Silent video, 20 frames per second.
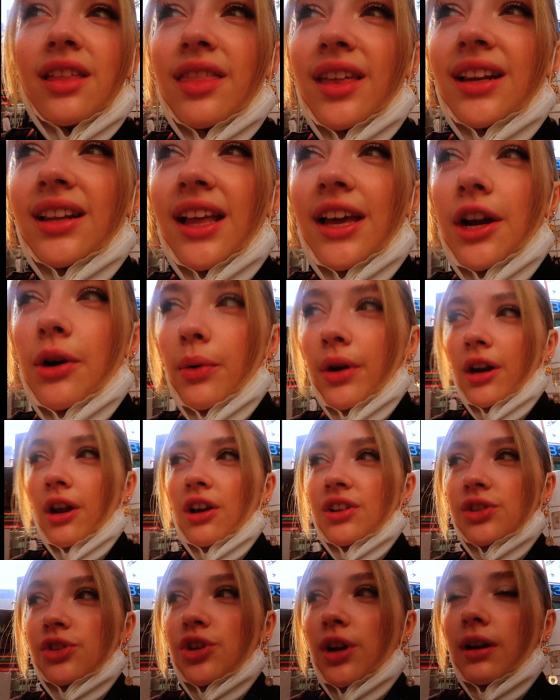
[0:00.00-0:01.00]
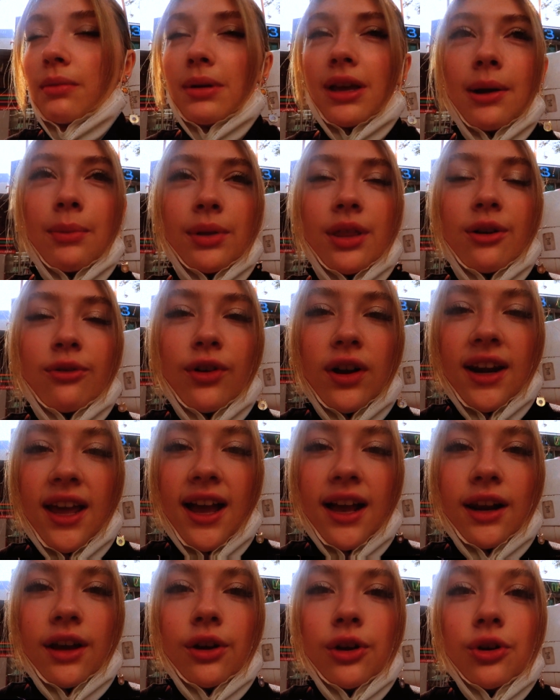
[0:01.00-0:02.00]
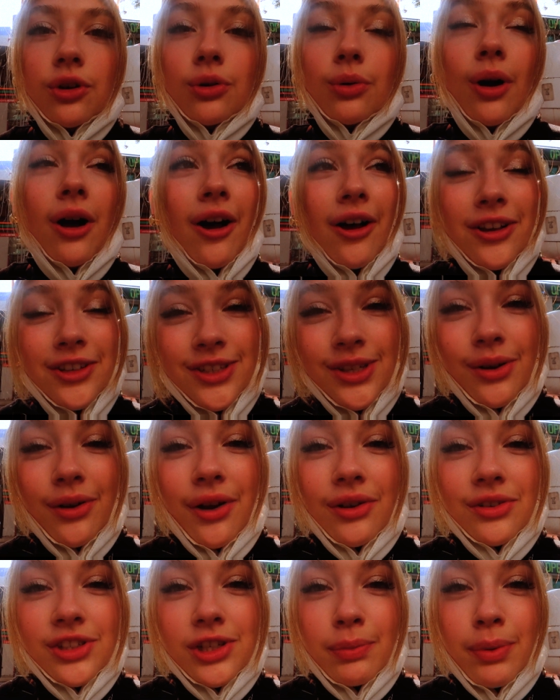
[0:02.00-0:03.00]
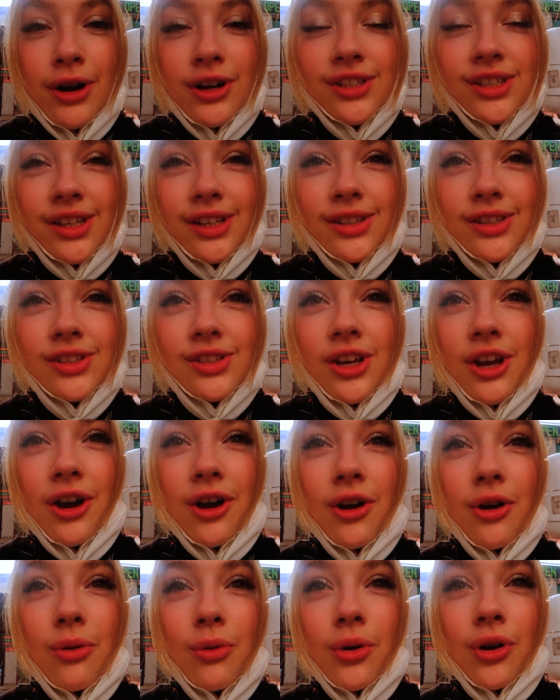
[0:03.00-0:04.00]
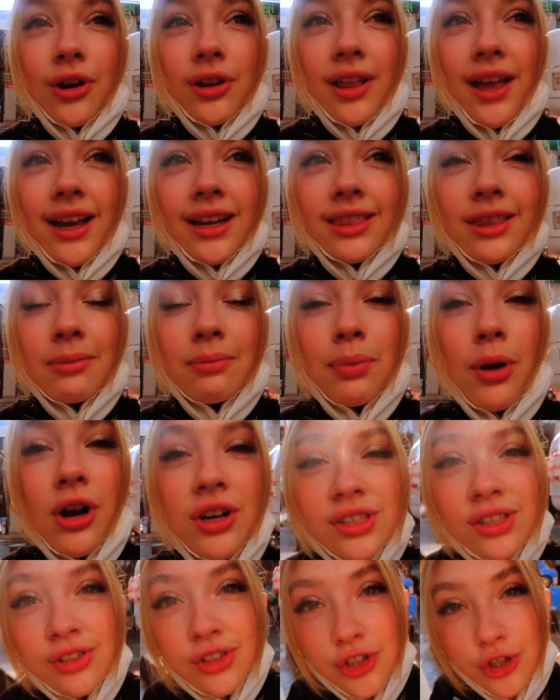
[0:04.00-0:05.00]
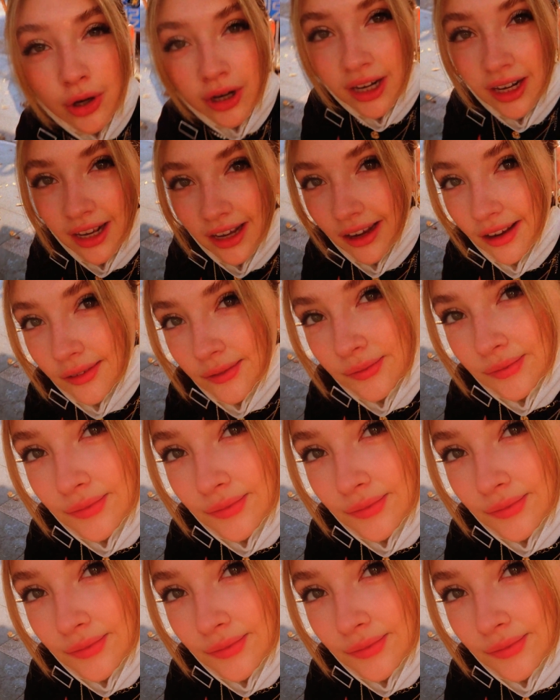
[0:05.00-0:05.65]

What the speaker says: And then later we're gonna also try to meet up with our friend Anna, who also goes to Parsons. So we're like the Parsons Trinity.